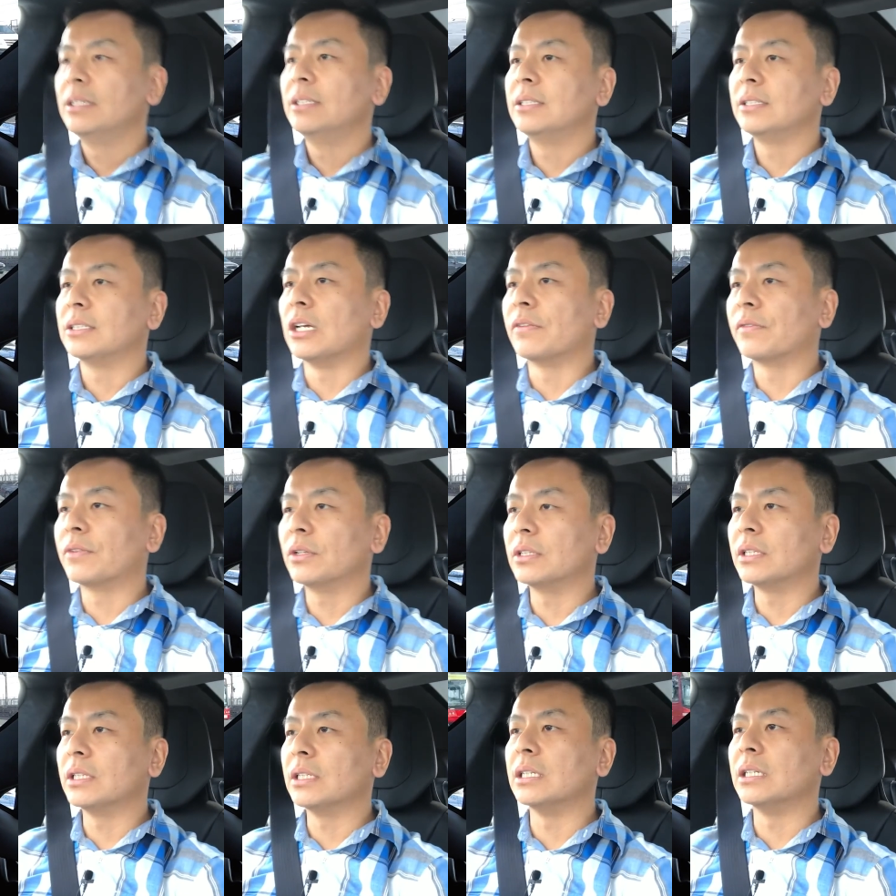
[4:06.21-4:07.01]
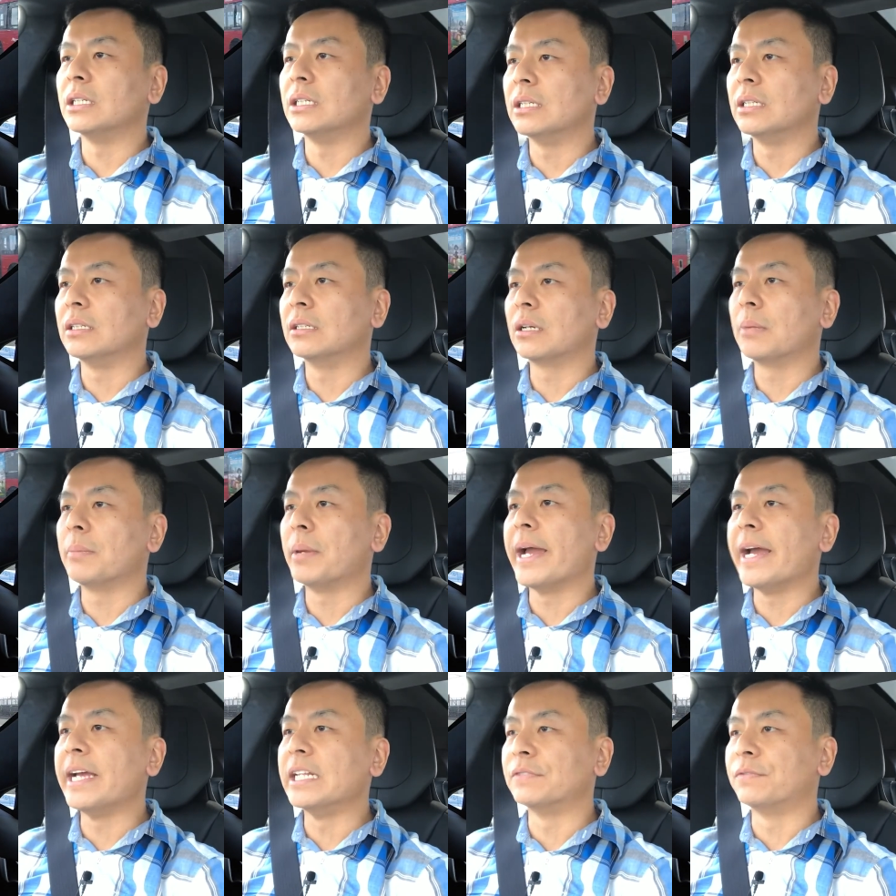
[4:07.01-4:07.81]
So I've got my
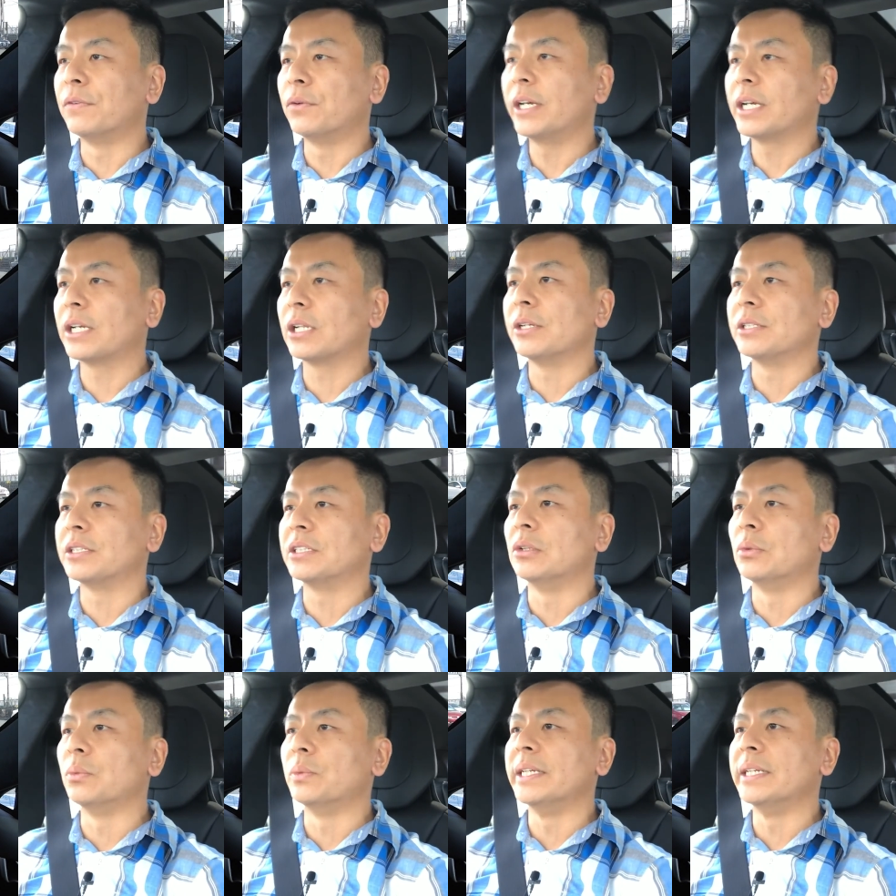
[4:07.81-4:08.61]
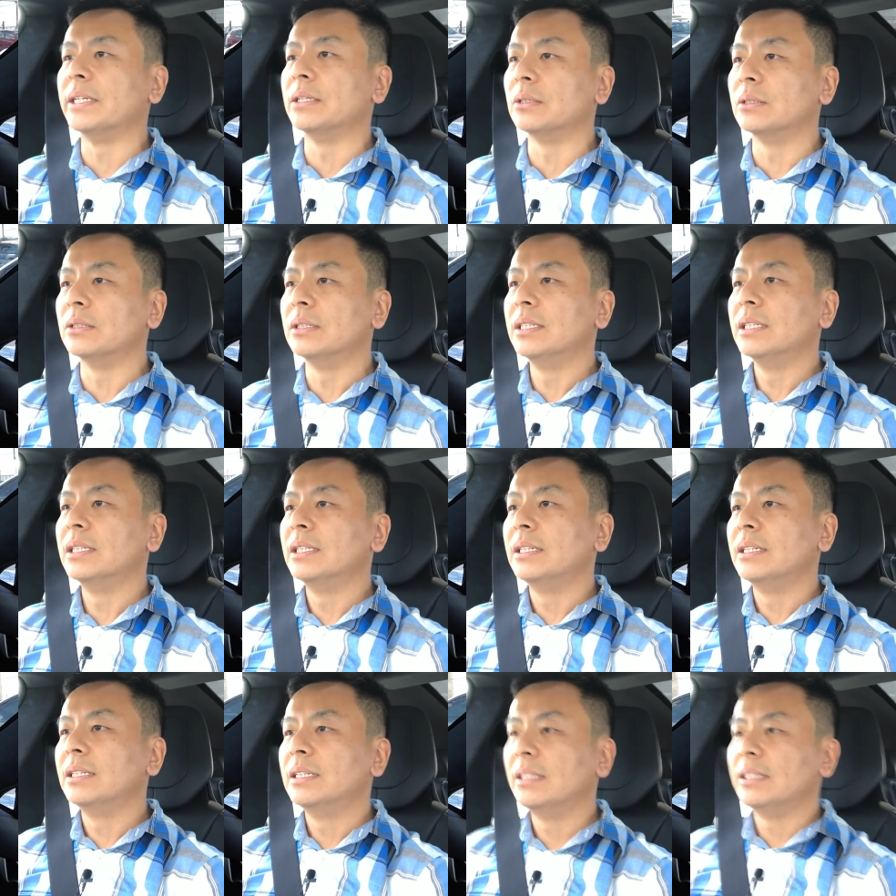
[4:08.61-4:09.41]
hands very close to the wheel.
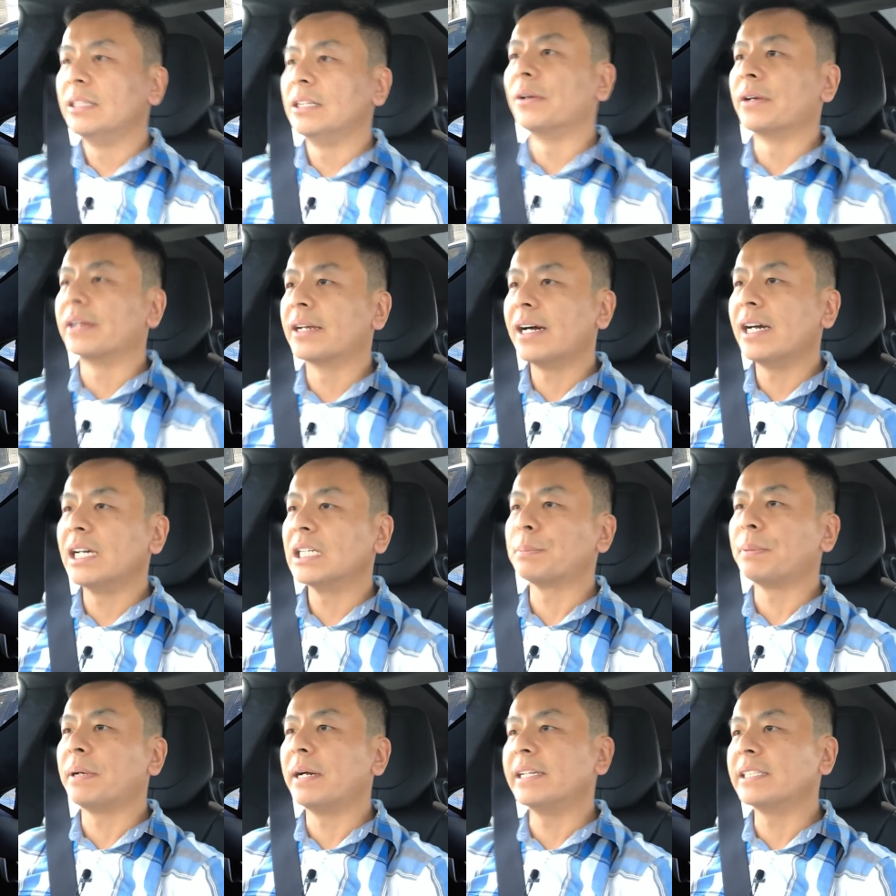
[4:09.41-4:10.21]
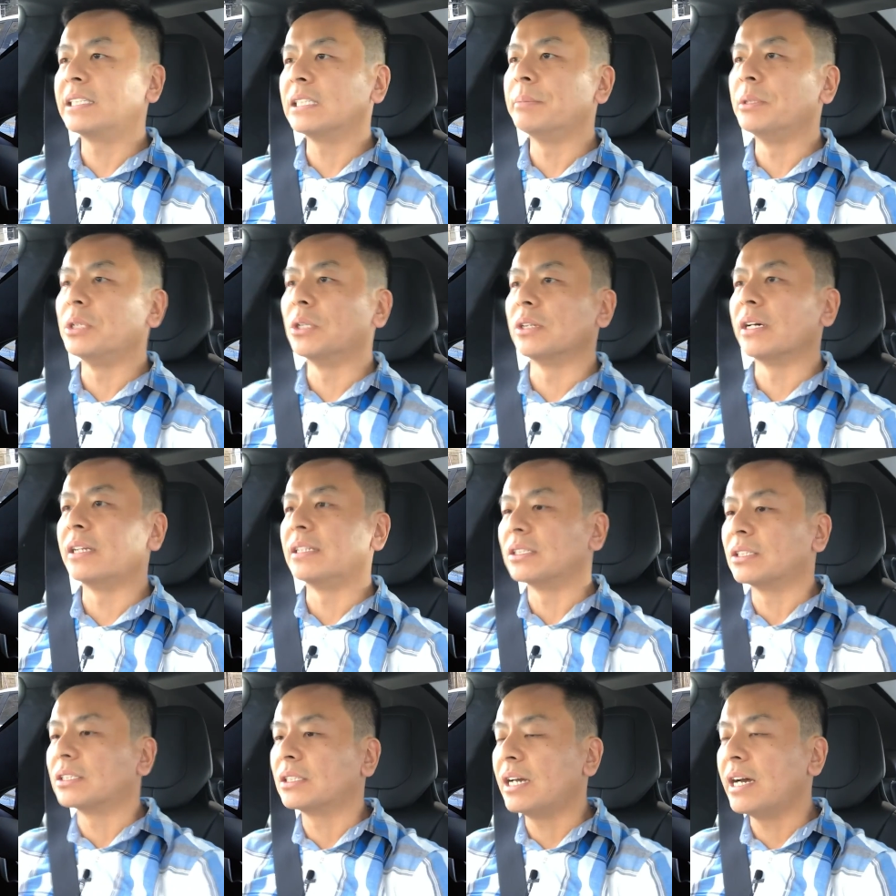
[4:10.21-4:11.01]
There are cars passing me on
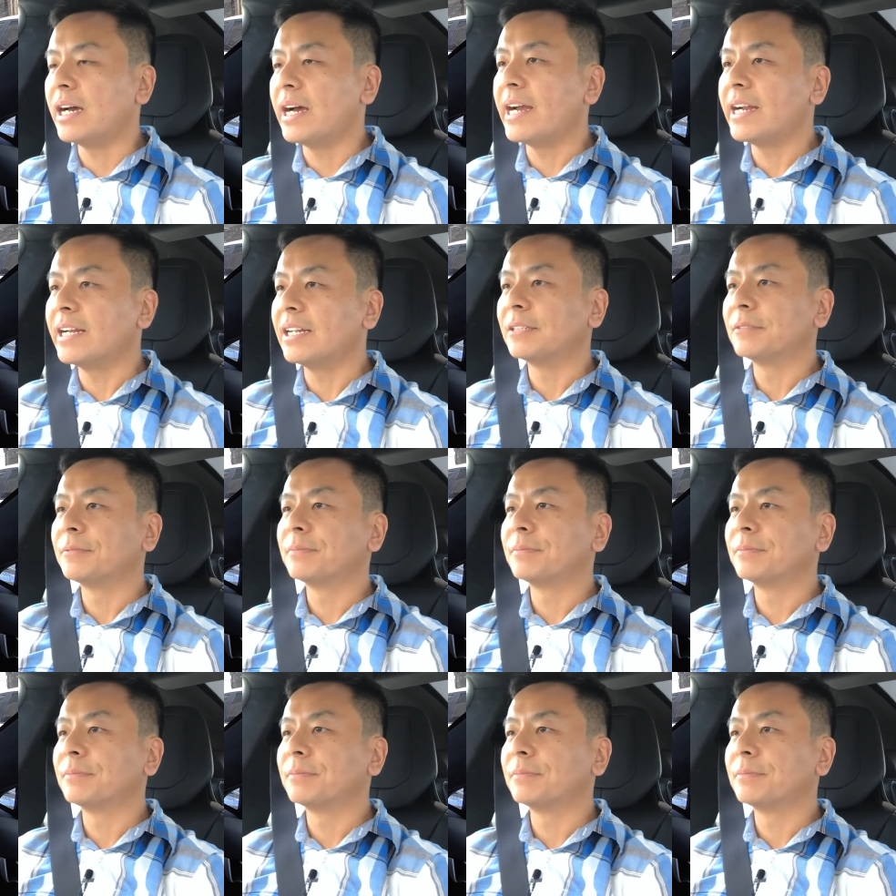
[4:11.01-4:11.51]
either side.